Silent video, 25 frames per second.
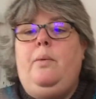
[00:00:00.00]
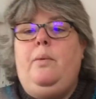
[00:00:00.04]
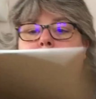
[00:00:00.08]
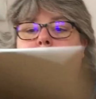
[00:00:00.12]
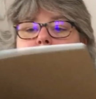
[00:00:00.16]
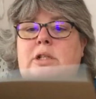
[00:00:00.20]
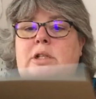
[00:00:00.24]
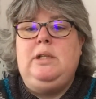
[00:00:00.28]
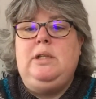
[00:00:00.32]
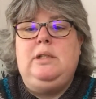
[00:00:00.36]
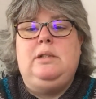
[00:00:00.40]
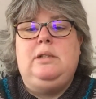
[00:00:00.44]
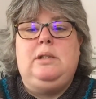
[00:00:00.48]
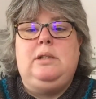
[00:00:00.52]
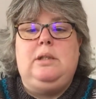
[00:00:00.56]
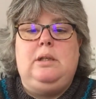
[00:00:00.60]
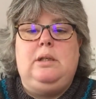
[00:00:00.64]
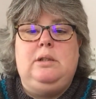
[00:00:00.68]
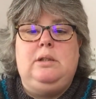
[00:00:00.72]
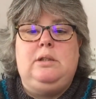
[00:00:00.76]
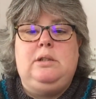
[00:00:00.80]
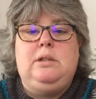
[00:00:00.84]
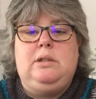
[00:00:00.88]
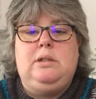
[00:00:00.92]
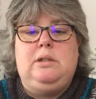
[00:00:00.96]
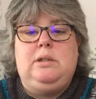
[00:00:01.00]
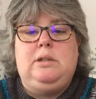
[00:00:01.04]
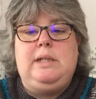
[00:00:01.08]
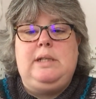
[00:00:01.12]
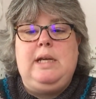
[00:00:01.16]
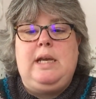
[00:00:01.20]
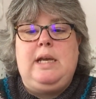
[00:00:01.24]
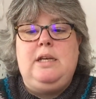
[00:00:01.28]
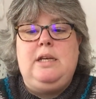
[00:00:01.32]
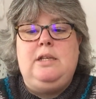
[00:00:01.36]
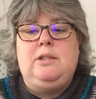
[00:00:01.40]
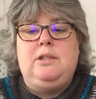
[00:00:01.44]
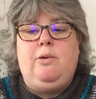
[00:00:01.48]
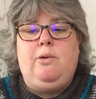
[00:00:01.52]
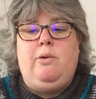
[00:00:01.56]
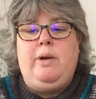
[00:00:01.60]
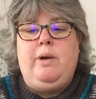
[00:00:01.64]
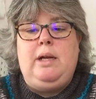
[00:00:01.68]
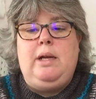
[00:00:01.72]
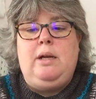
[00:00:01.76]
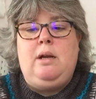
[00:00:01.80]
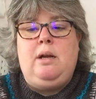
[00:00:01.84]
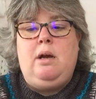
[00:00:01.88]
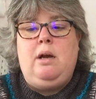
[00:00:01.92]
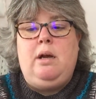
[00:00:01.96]
which is sticky soy
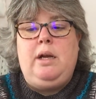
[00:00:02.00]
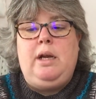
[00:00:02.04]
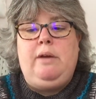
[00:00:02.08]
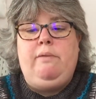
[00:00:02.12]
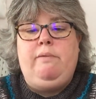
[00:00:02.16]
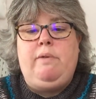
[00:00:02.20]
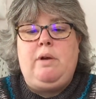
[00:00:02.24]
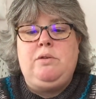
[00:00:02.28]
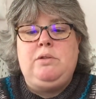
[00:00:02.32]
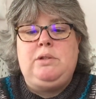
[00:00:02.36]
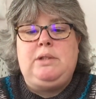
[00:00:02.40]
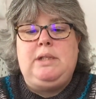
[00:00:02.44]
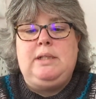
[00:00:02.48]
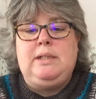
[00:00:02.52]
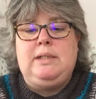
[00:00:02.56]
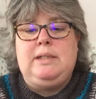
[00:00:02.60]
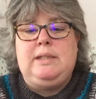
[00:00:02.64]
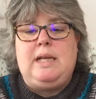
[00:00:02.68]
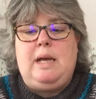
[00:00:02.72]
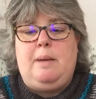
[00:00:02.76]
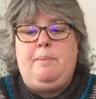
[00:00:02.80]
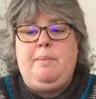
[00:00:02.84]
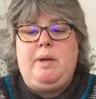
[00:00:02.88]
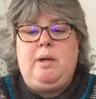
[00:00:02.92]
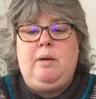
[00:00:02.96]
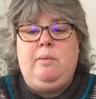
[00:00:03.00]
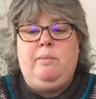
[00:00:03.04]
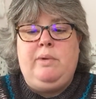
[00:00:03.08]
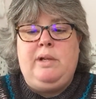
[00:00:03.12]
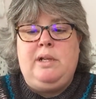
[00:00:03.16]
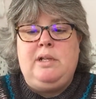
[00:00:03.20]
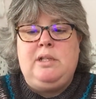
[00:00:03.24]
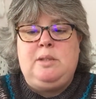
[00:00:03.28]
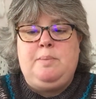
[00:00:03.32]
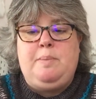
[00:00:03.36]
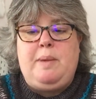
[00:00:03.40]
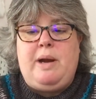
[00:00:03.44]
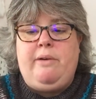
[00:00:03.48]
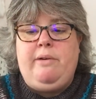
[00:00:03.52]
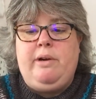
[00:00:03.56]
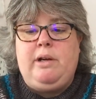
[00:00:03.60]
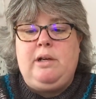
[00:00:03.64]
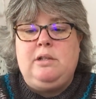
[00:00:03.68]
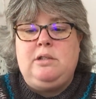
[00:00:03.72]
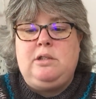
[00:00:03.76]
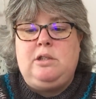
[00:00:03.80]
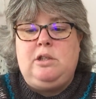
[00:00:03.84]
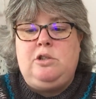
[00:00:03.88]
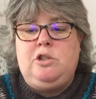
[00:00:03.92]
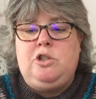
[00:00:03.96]
and honey roasted salmon with
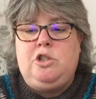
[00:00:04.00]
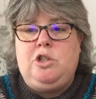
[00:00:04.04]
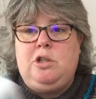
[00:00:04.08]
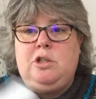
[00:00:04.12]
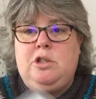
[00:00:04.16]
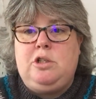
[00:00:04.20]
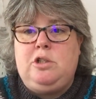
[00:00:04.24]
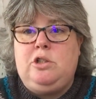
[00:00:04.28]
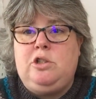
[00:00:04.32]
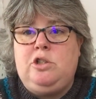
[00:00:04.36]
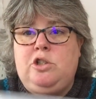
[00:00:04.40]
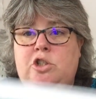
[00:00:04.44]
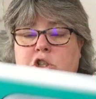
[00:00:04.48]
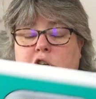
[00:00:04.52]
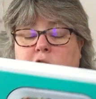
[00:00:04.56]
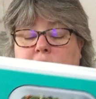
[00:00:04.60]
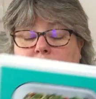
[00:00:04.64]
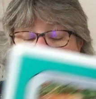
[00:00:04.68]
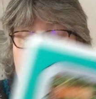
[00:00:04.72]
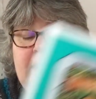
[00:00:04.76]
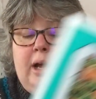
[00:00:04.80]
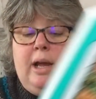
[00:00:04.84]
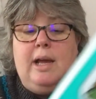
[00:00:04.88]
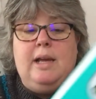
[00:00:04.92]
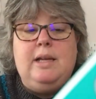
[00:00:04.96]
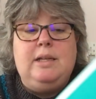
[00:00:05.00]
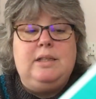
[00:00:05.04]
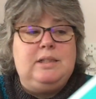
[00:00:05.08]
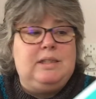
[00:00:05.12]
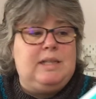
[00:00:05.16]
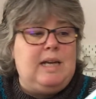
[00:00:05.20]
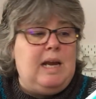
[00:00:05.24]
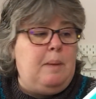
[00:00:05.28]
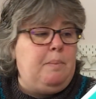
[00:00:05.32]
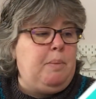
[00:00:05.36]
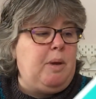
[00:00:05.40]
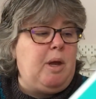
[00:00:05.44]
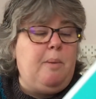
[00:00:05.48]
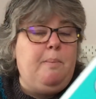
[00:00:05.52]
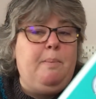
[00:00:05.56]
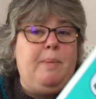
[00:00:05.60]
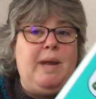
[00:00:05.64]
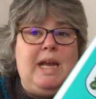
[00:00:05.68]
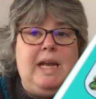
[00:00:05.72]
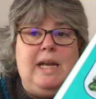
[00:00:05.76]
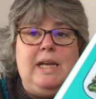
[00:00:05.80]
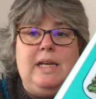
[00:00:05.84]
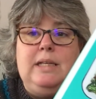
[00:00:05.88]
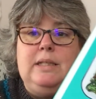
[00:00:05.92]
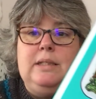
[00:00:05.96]
asparagus and sugar snap
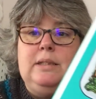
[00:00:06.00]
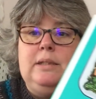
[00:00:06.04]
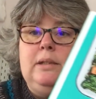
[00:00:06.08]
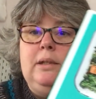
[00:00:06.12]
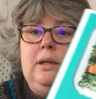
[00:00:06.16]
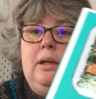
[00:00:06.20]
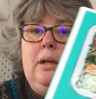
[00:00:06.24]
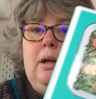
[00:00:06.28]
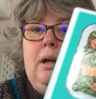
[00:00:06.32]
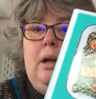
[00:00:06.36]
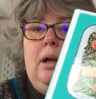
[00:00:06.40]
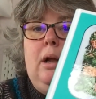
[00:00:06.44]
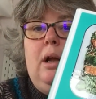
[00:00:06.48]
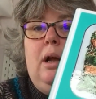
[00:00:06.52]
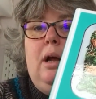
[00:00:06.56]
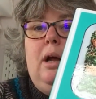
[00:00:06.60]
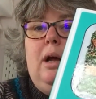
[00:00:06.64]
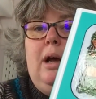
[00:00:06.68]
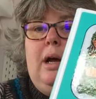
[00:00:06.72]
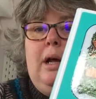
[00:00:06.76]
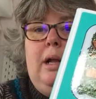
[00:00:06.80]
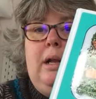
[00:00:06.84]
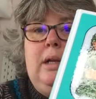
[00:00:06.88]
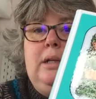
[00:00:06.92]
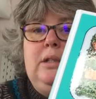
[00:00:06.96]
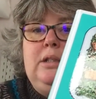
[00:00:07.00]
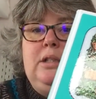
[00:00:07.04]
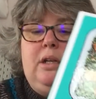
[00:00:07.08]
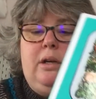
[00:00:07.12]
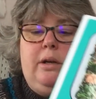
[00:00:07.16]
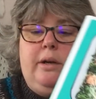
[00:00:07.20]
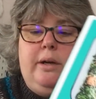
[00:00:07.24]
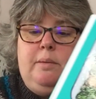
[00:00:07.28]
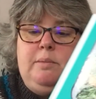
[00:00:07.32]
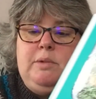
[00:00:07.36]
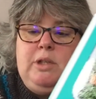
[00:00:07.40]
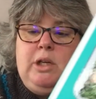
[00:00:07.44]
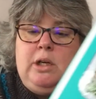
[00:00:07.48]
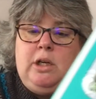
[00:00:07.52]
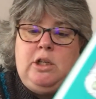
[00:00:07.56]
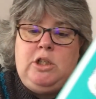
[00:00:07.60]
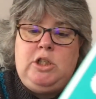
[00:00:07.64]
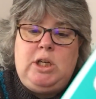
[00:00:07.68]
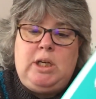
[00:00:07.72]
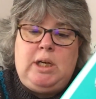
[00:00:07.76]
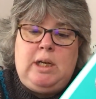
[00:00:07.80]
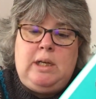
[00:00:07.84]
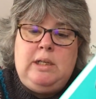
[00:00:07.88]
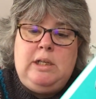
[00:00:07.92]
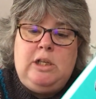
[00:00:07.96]
peas. And then tonight I'm doing a
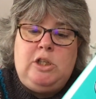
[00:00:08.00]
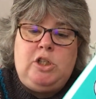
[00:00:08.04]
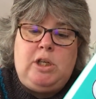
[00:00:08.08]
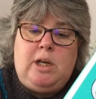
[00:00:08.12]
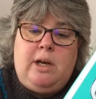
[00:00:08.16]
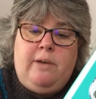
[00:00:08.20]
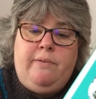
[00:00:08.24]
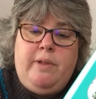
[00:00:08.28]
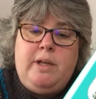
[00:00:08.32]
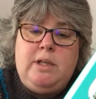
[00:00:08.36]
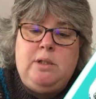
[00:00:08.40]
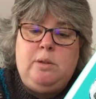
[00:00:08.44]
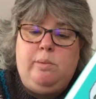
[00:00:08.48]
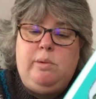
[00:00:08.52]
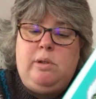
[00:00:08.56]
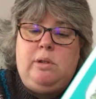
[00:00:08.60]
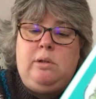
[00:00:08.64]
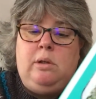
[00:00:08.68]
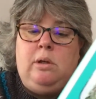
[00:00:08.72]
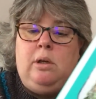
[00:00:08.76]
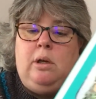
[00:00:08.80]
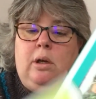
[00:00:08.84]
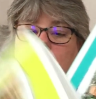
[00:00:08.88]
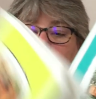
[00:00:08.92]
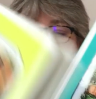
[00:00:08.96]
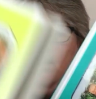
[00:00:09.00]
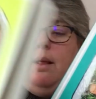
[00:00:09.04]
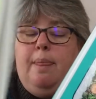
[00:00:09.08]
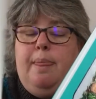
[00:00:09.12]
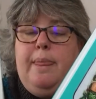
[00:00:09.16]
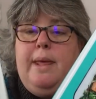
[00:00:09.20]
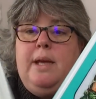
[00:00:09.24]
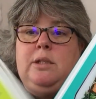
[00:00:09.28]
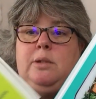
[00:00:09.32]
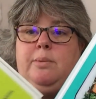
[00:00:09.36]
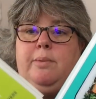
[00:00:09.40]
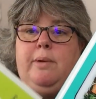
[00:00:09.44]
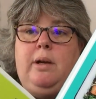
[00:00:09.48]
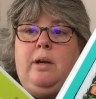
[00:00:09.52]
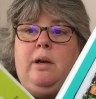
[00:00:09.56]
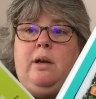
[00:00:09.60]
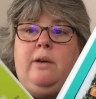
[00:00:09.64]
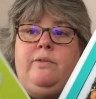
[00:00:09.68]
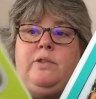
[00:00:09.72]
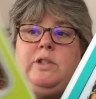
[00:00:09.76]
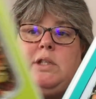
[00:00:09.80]
chicken dish out of this one. This one I've